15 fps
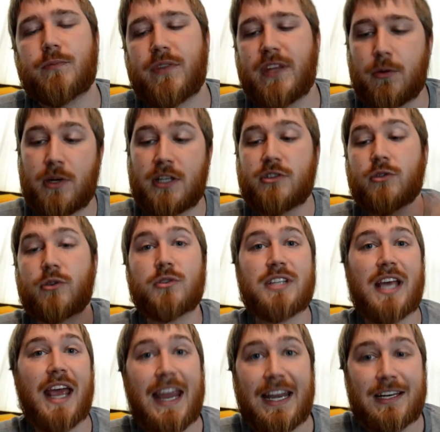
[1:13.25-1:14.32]
The original is
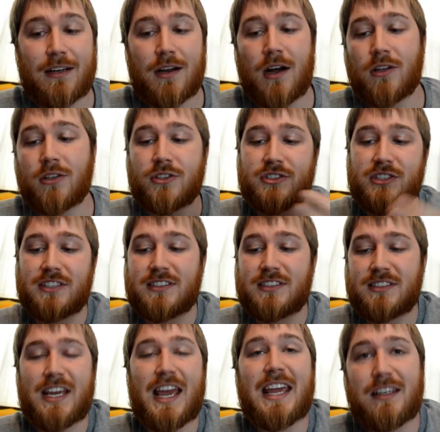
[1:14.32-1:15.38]
$80, this
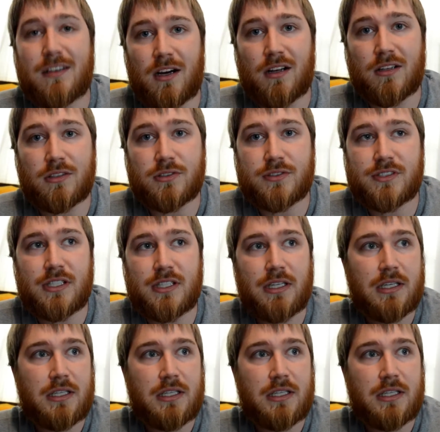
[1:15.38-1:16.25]
is $8.